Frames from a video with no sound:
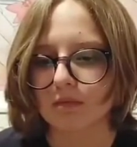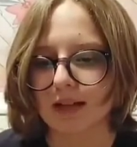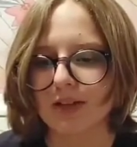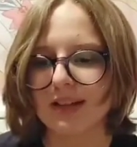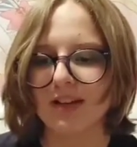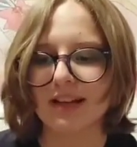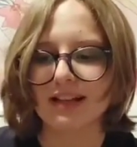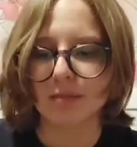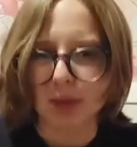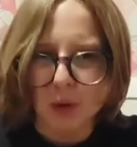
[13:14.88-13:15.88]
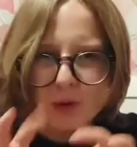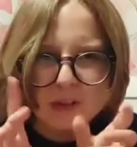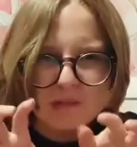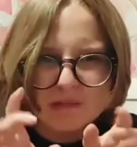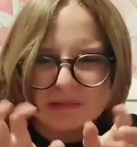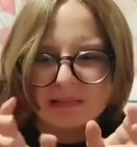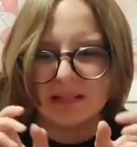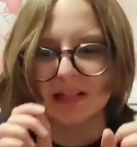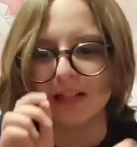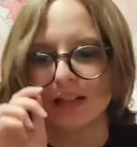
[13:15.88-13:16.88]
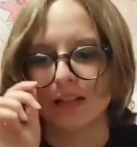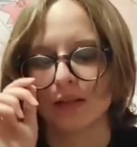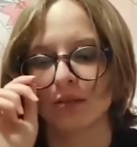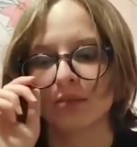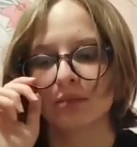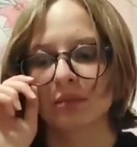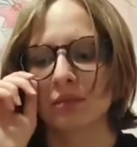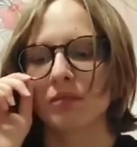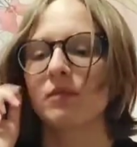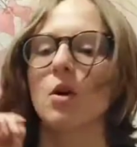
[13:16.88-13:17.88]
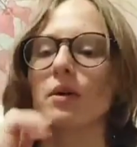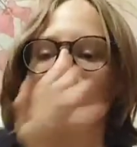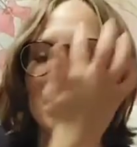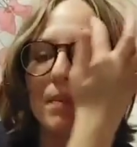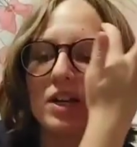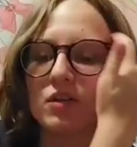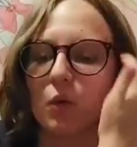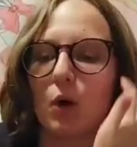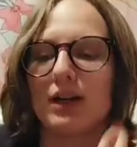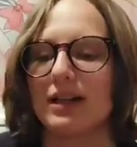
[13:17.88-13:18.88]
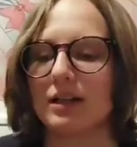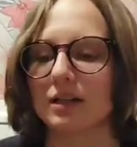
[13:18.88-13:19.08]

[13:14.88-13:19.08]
And you can hear, like, the bones. Ugh. Oh, there's a pitchfork.